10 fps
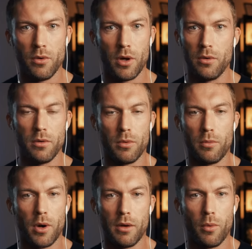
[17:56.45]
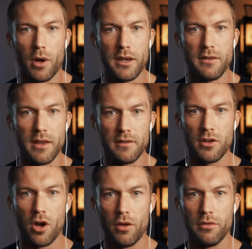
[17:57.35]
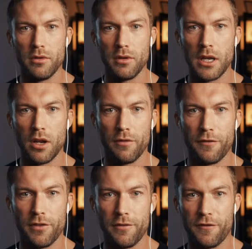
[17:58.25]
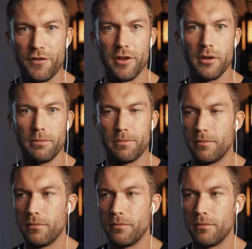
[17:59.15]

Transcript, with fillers: What, what, why is this not, you know, the,